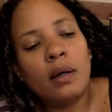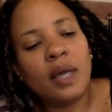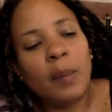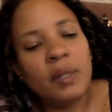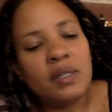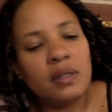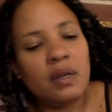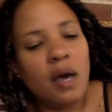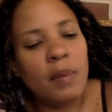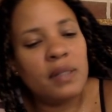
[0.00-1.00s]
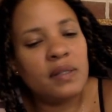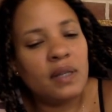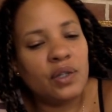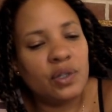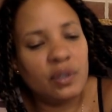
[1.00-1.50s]
came into the comment
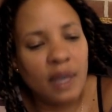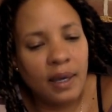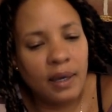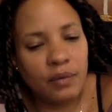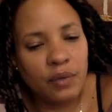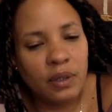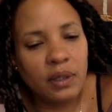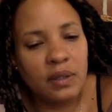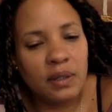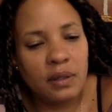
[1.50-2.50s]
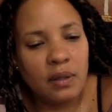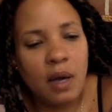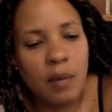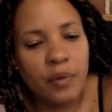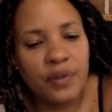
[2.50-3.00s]
section and really did
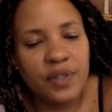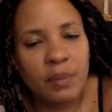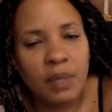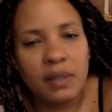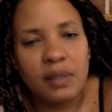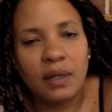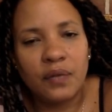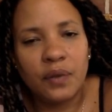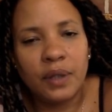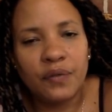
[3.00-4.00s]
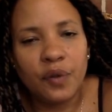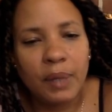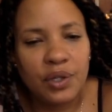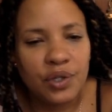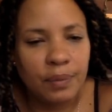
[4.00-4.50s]
bring some insightful
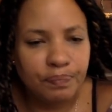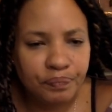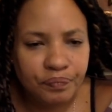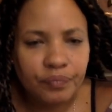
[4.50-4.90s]
information.